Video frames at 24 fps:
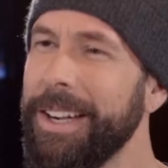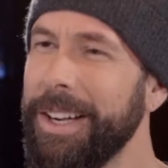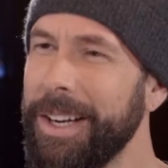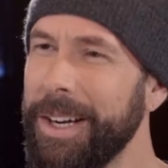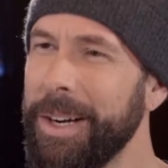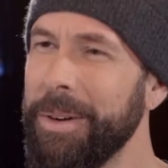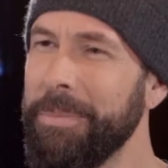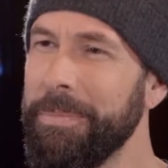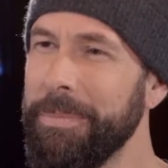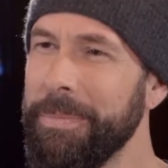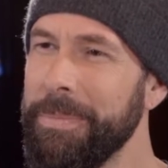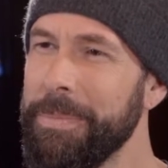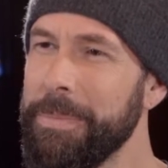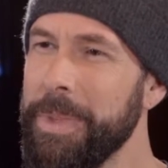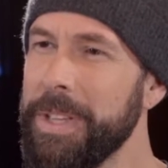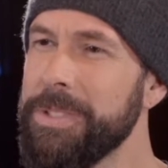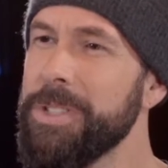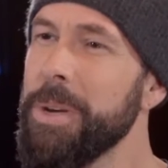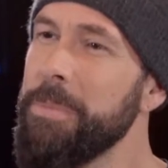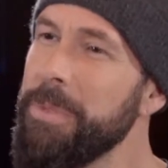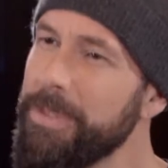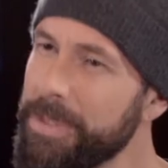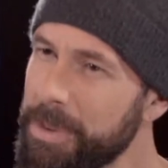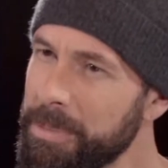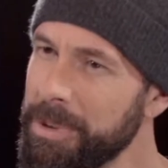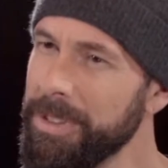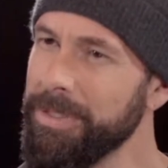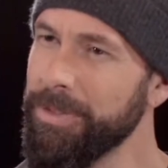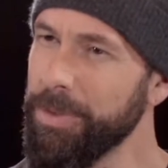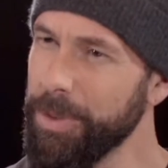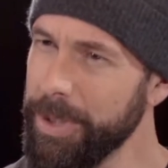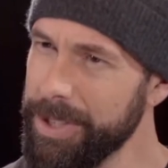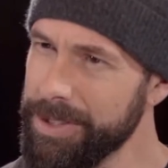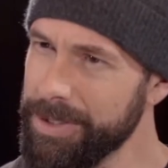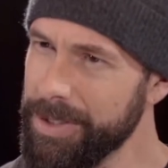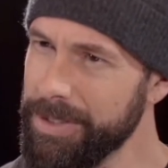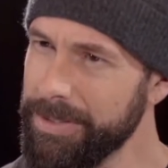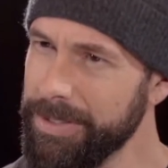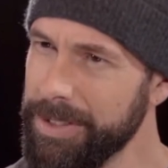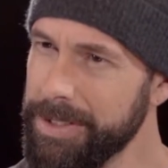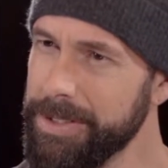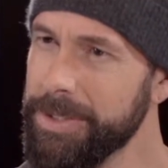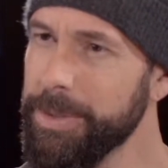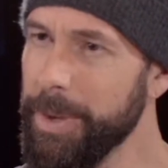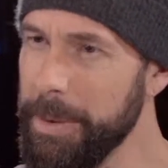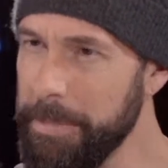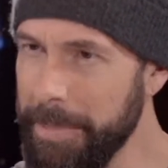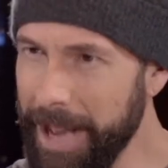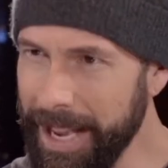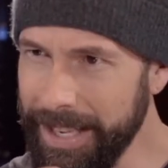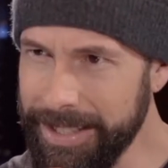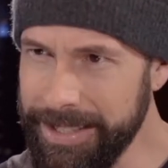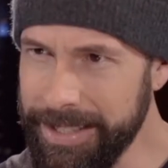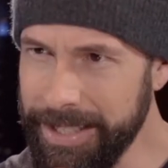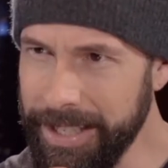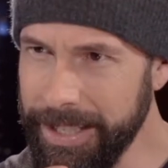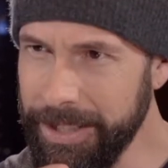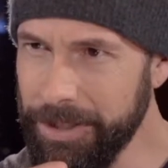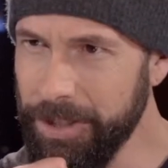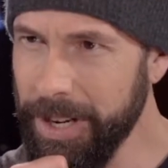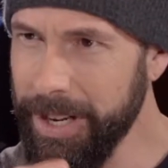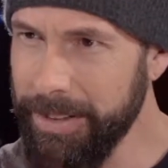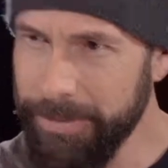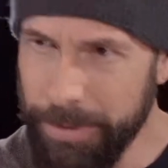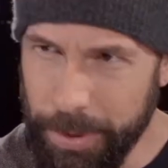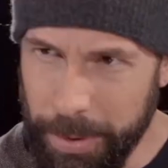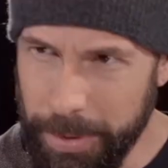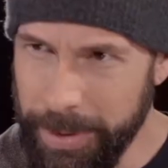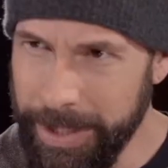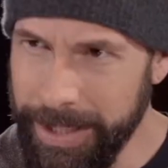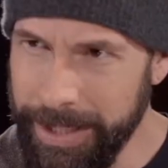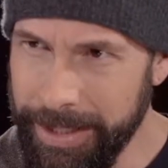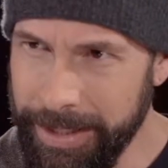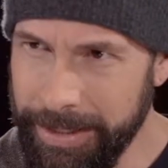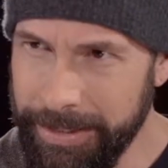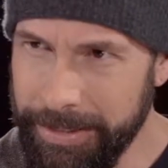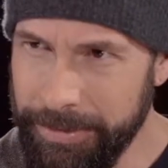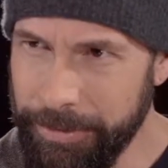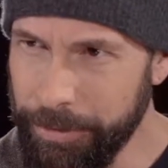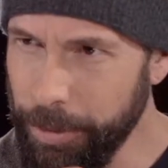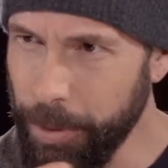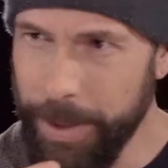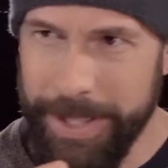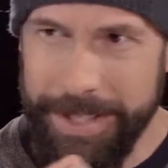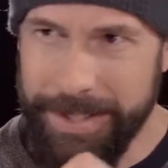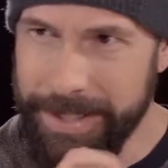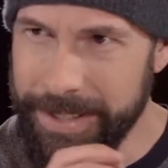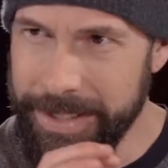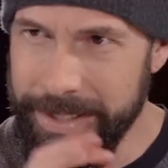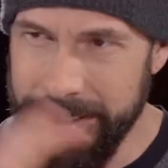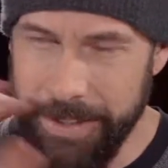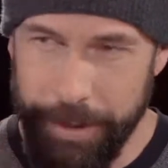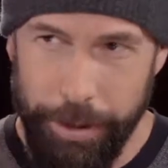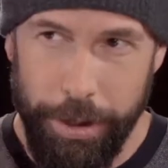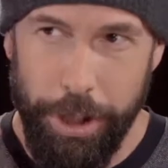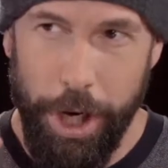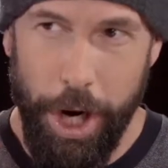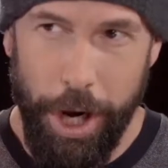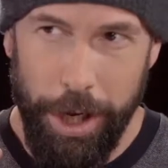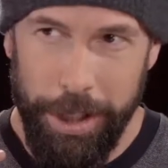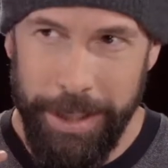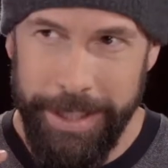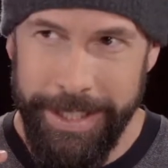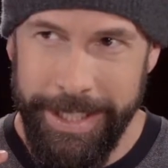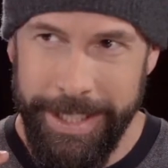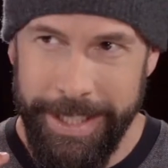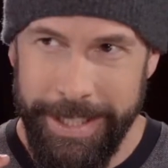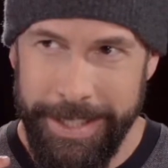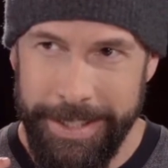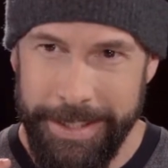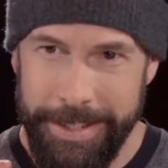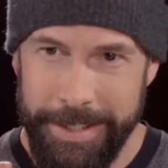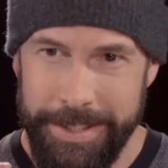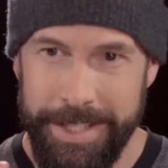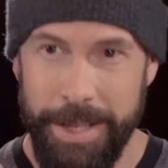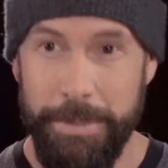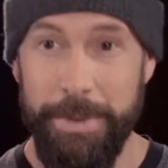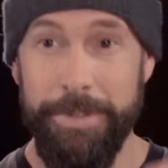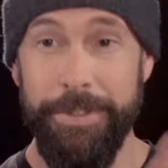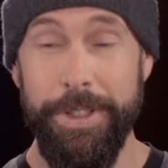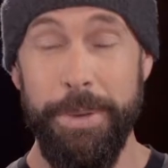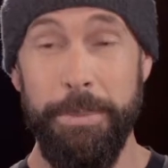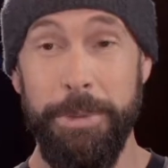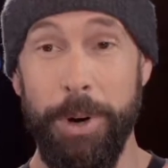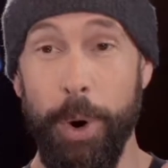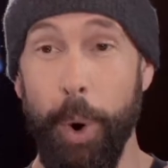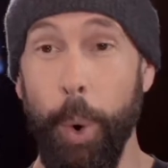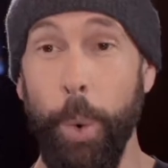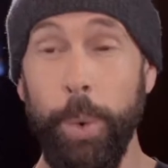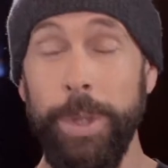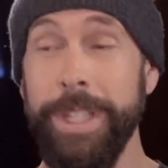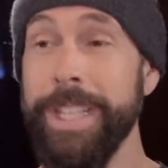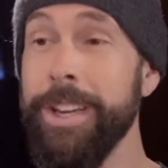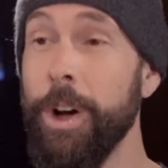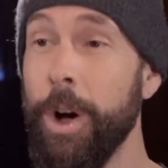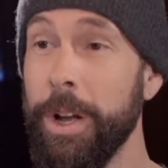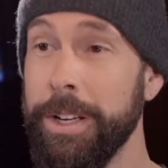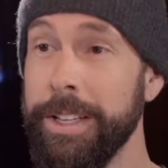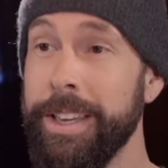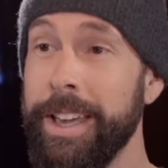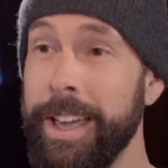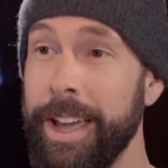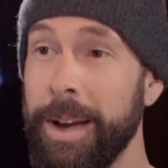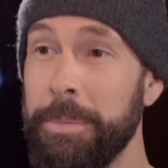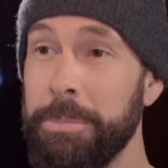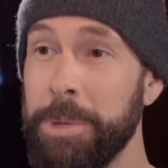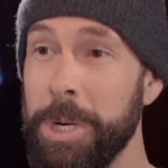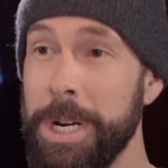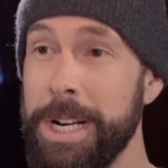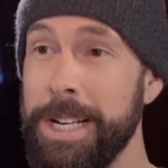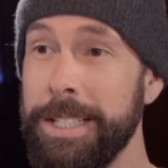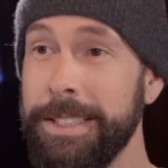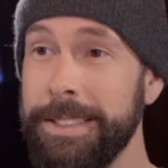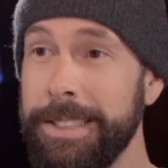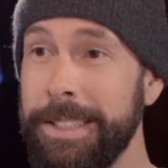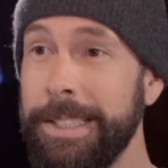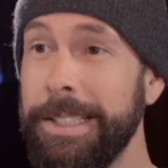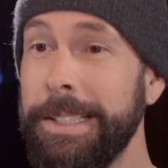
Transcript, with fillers: Um, some of them are voiceovers, so I'm okay. backstage kind of doing voices that are calling in. Some of them are only on camera.